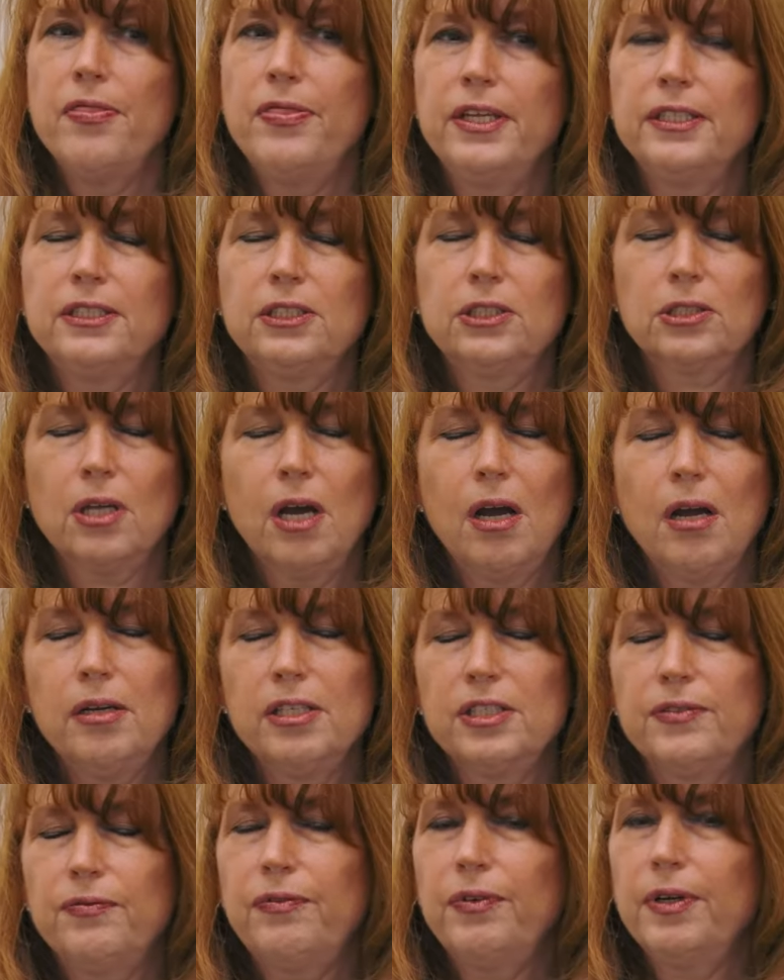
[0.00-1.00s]
The scar
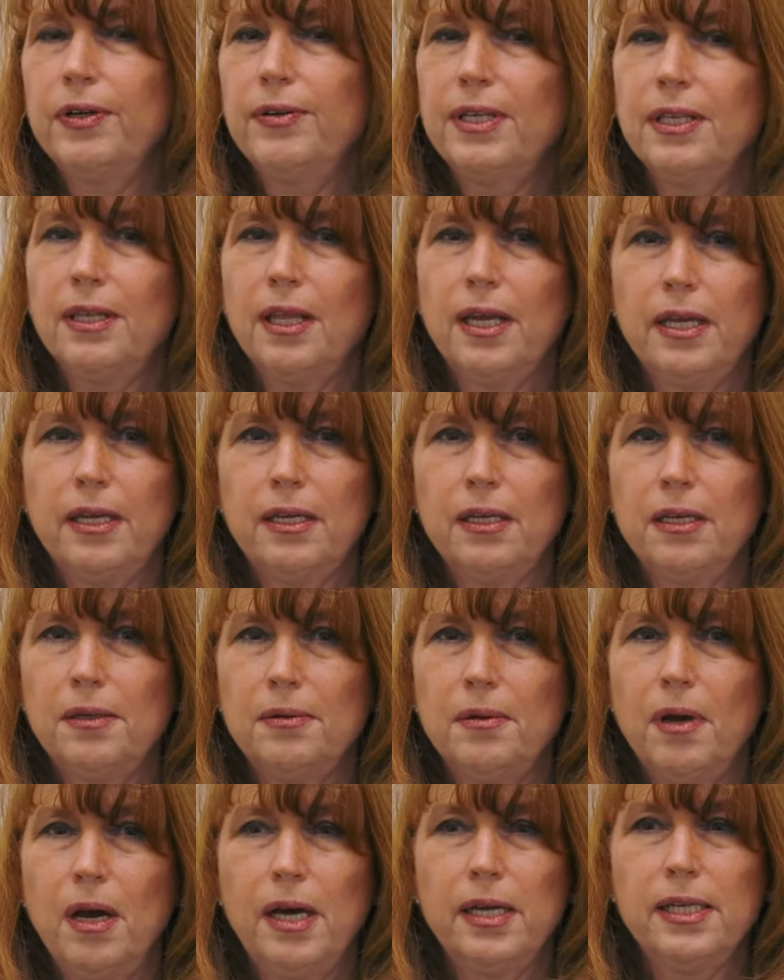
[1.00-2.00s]
is very light.
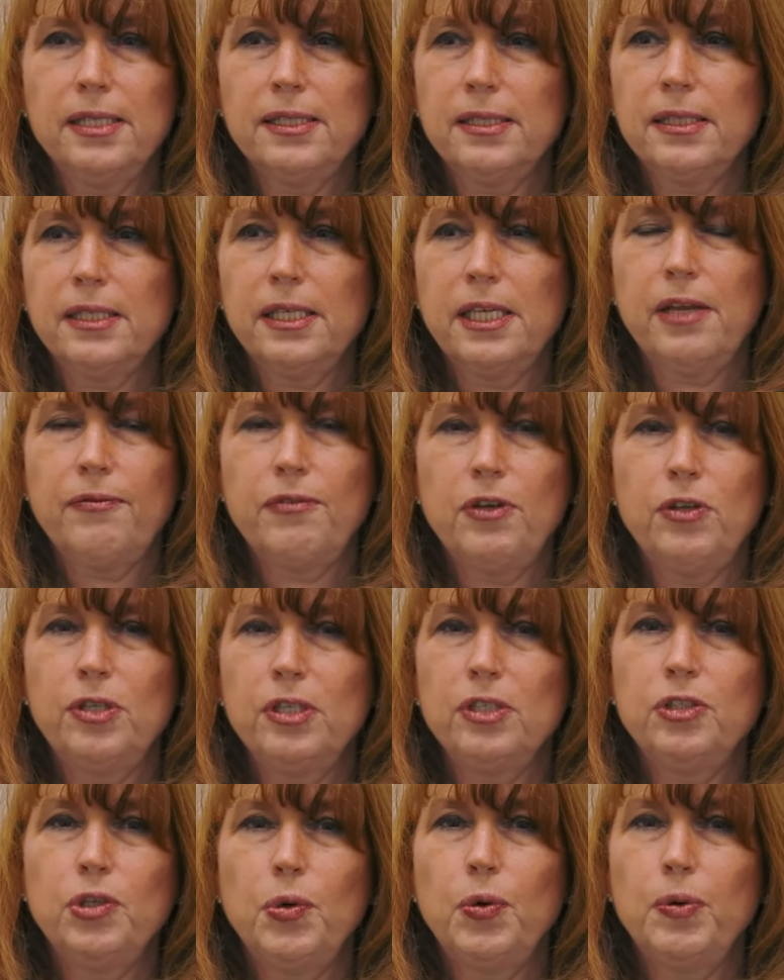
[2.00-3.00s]
Honestly, if you
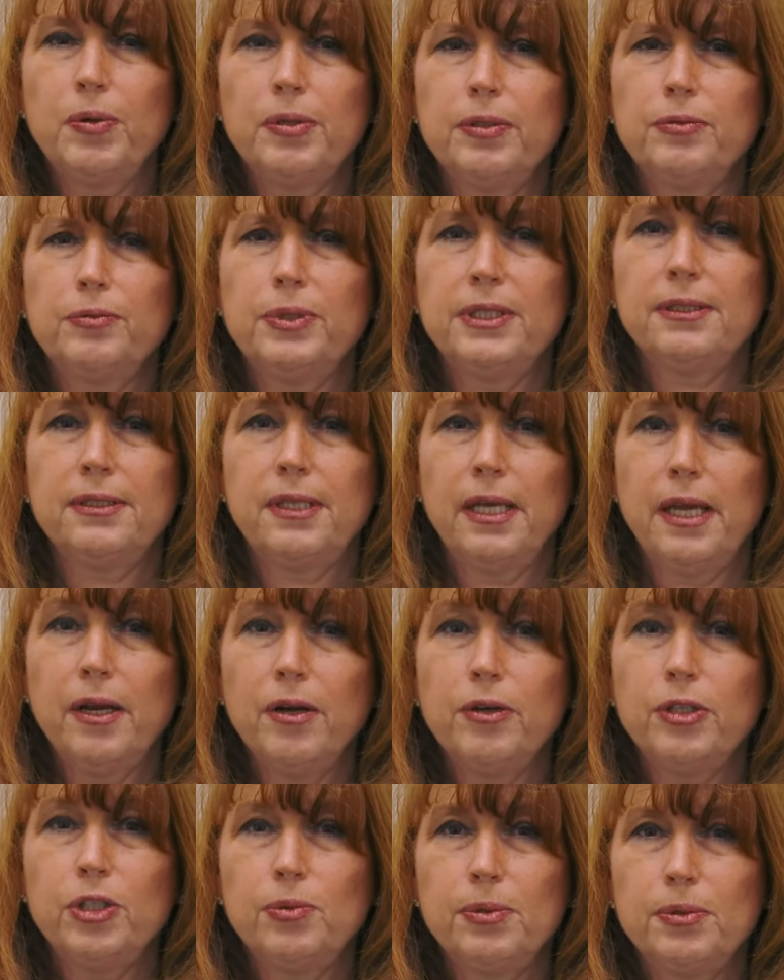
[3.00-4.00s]
didn't know it was
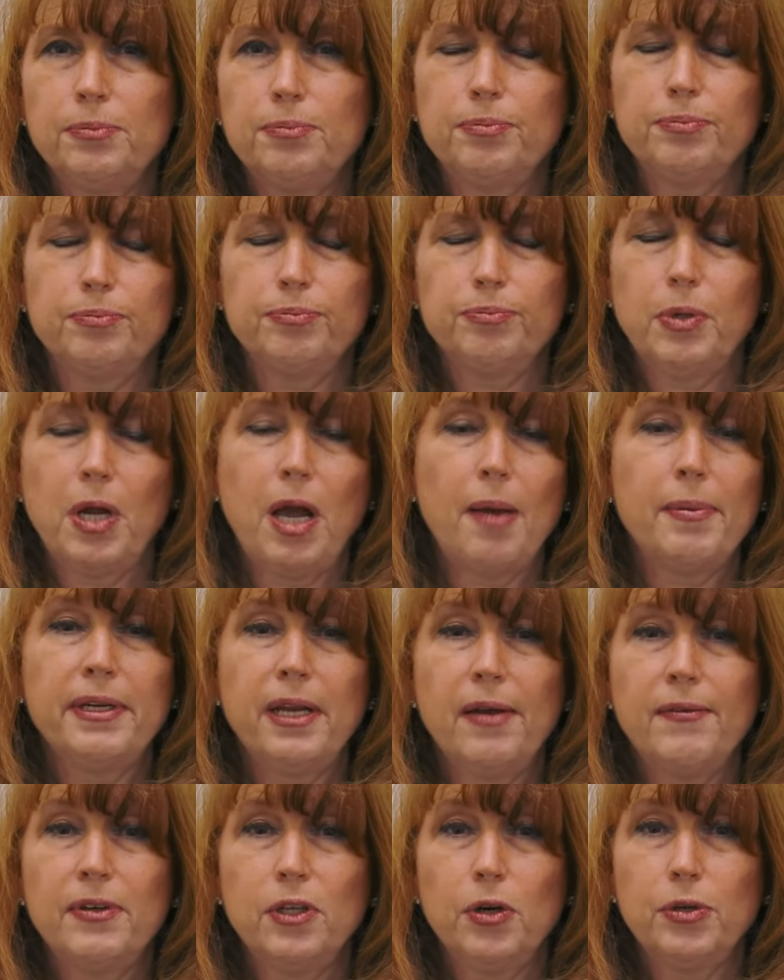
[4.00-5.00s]
there, you would probably
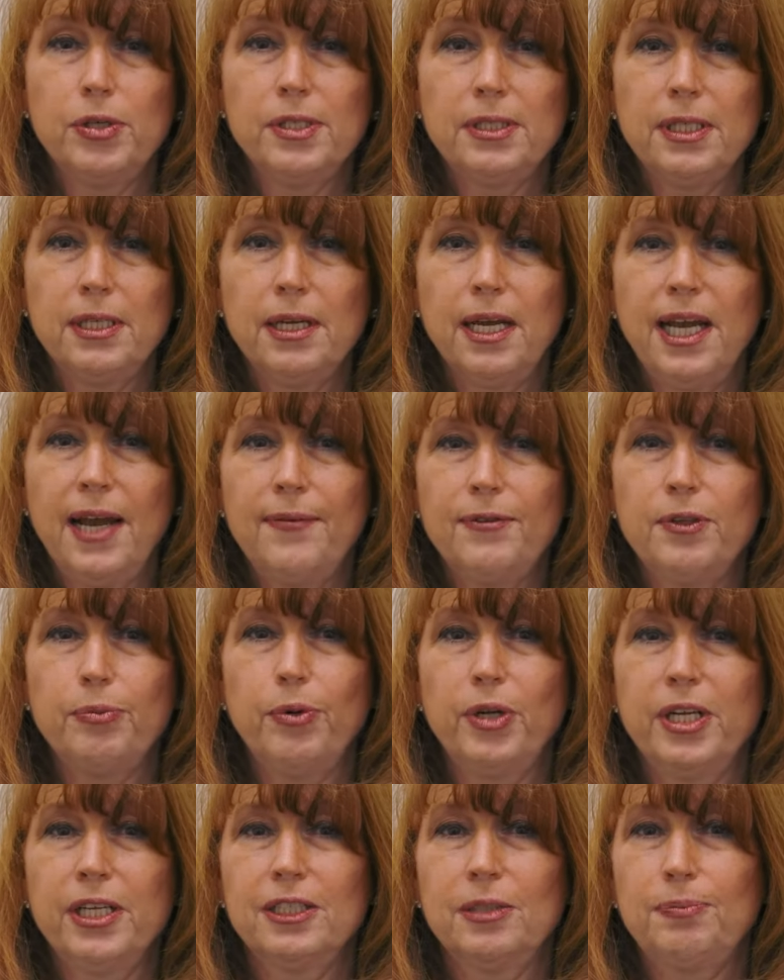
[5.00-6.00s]
never notice it. I have to
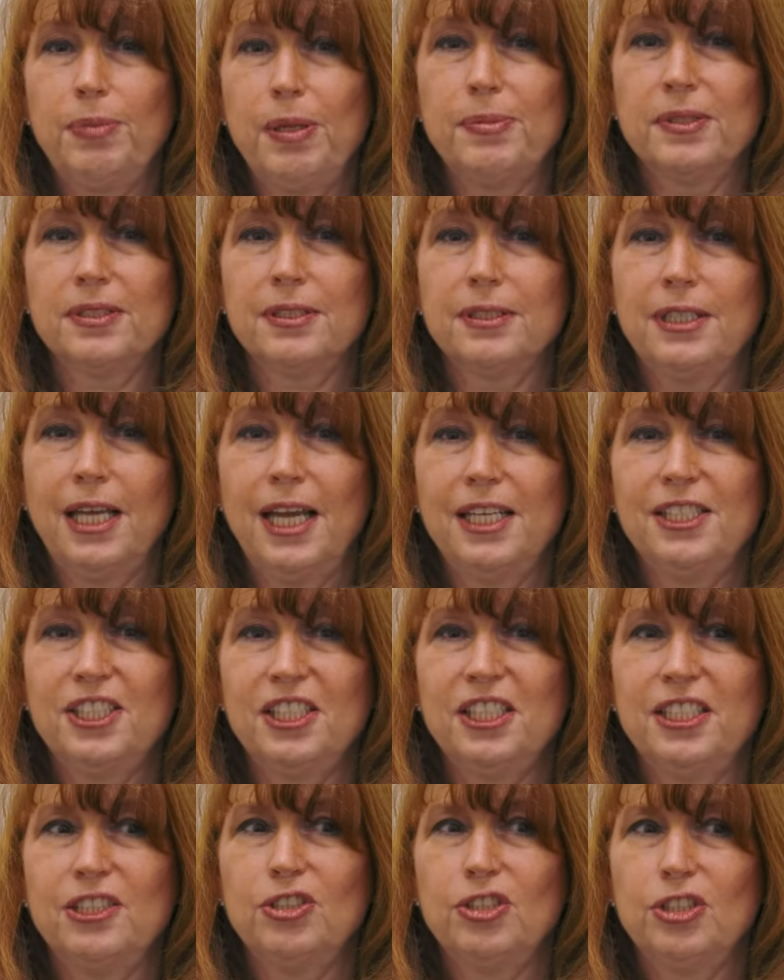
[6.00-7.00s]
bring it to people's
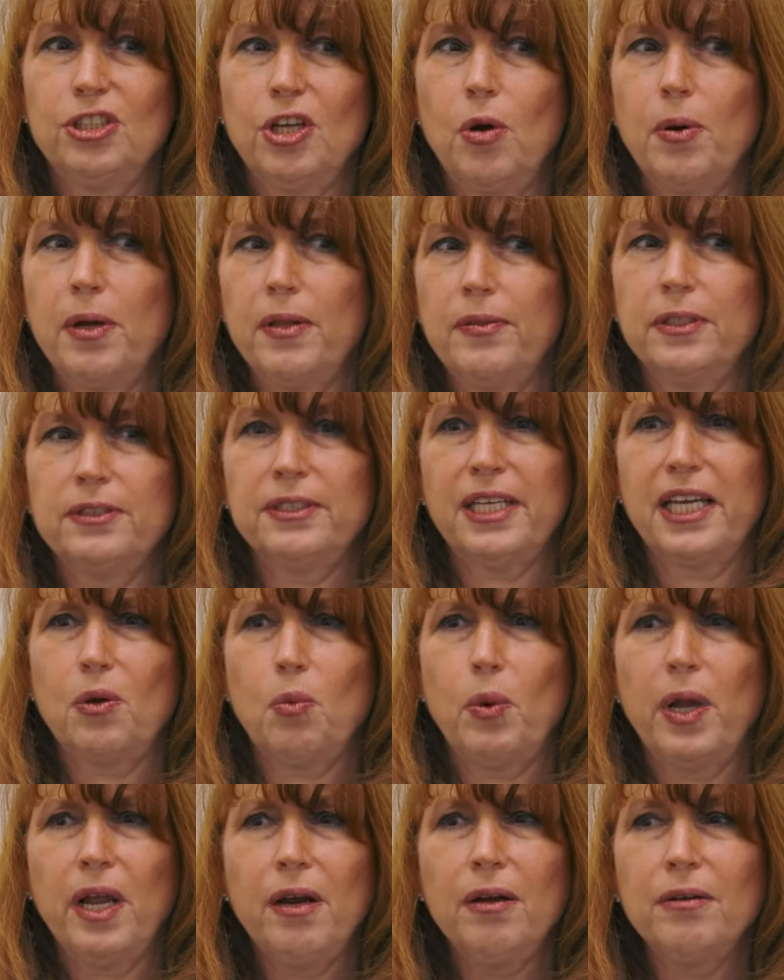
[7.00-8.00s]
attention and show it. And it's like,
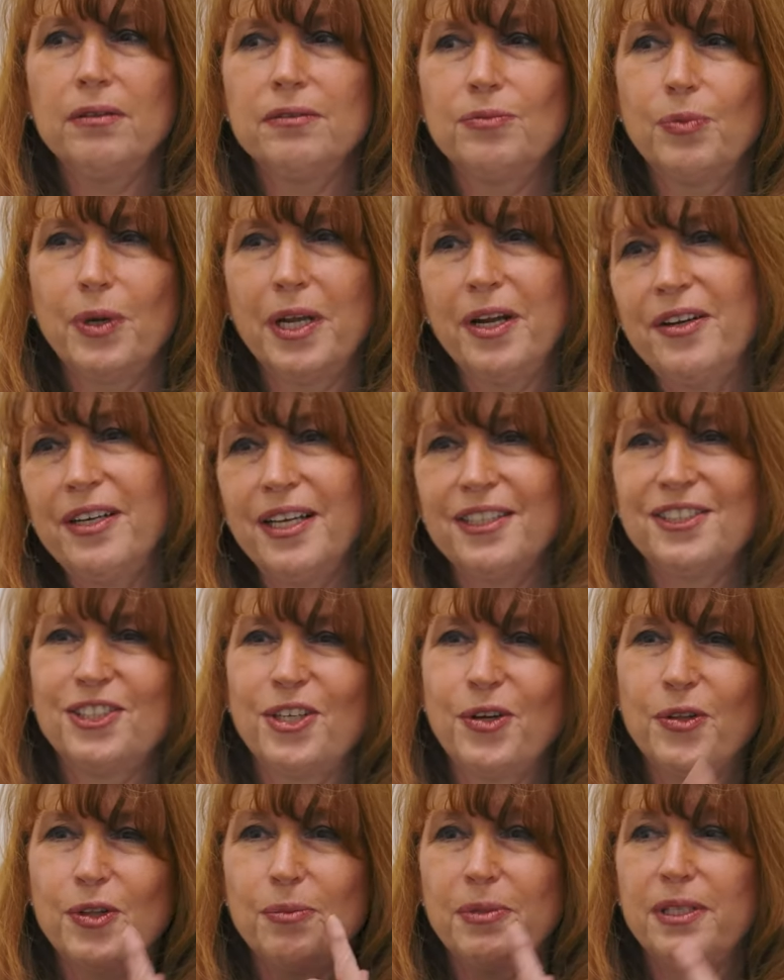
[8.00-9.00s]
where? Where? And I
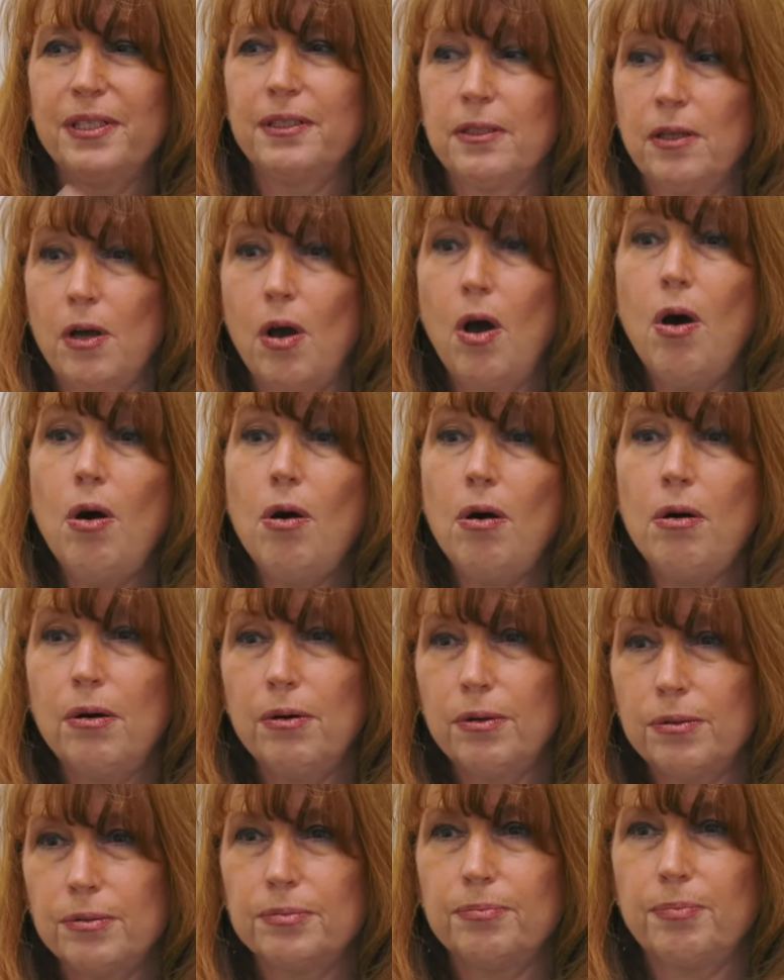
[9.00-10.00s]
show them, and then,
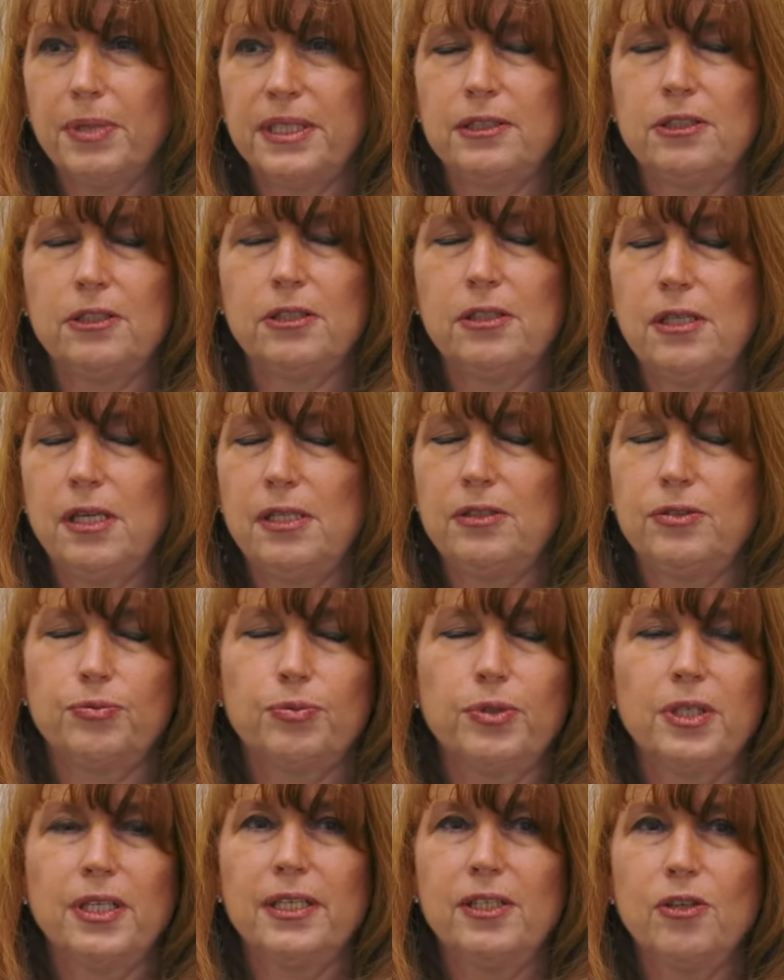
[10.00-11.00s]
oh, but it's
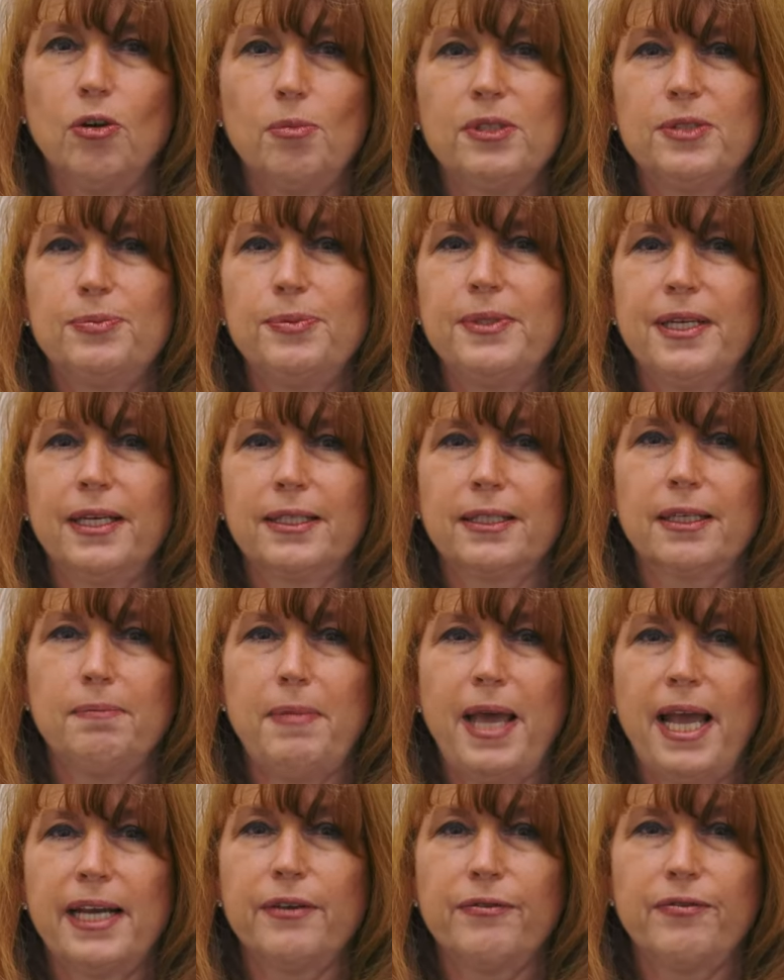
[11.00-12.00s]
really almost being like a
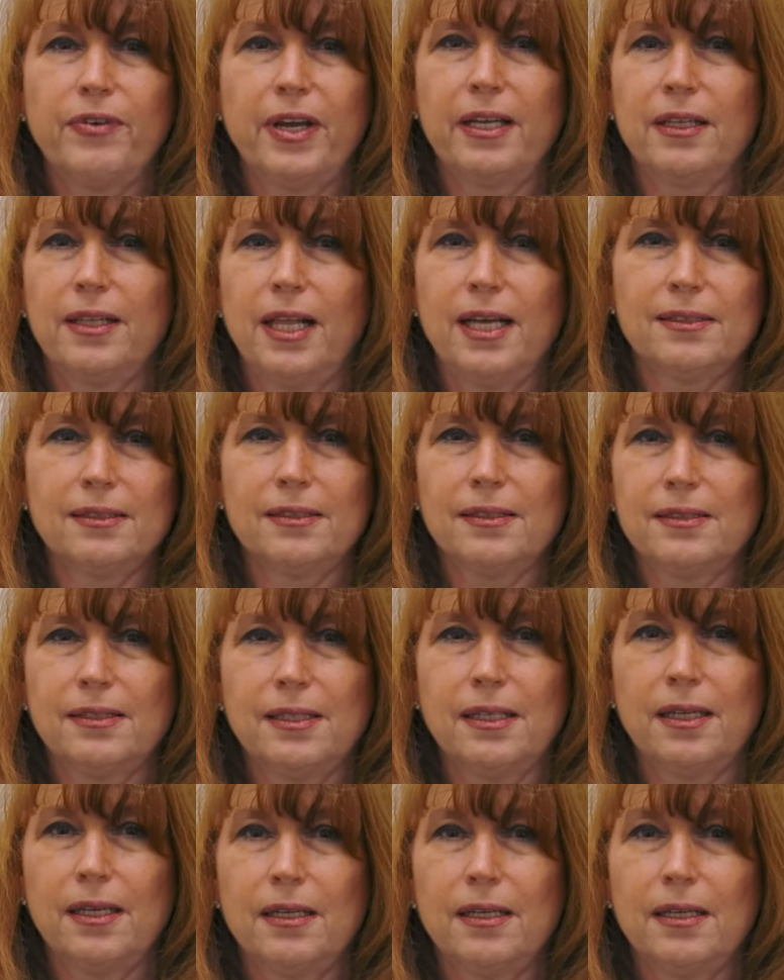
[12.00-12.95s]
magnifying glass to see it.